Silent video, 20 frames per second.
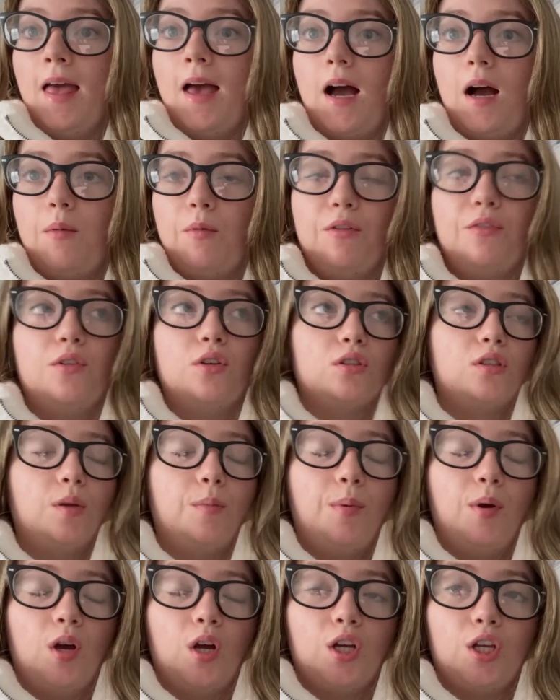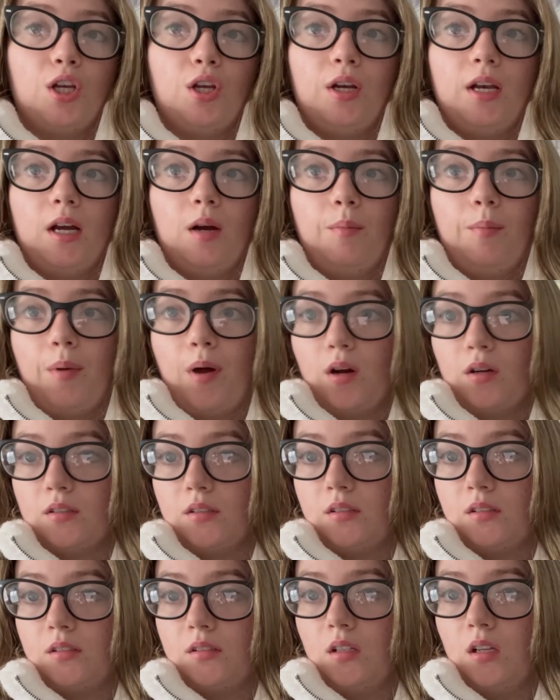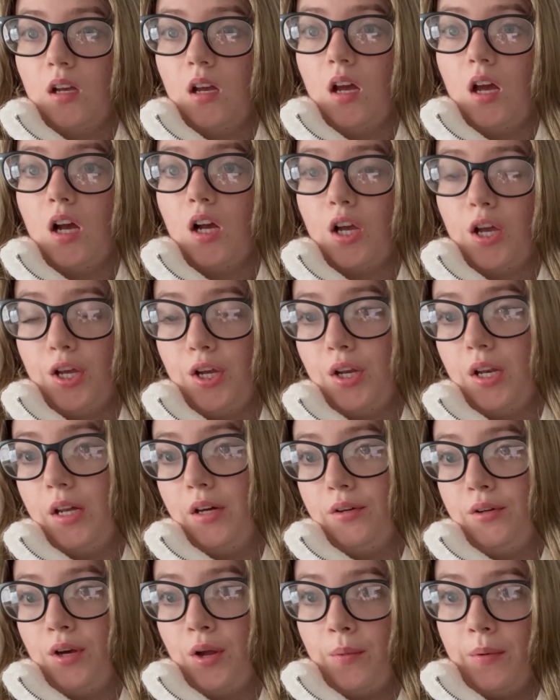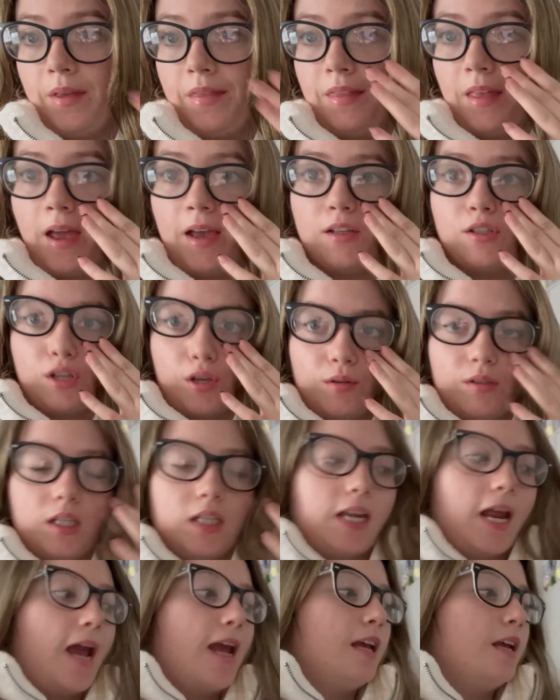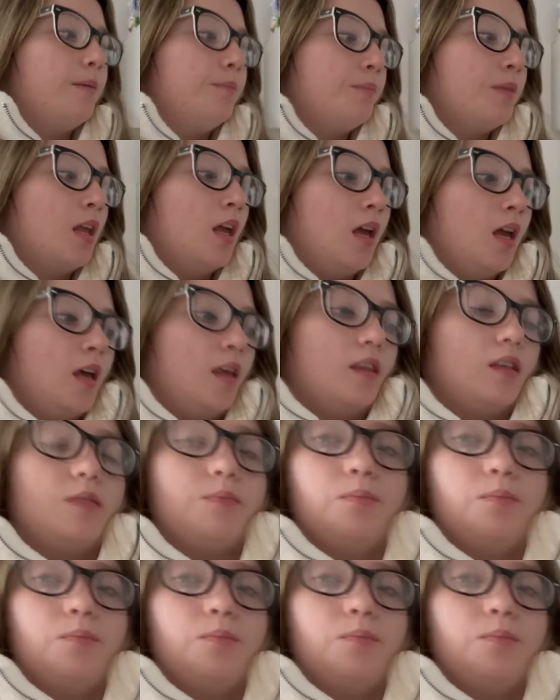and we've also put a cute little box, a cute little note in there. So today, this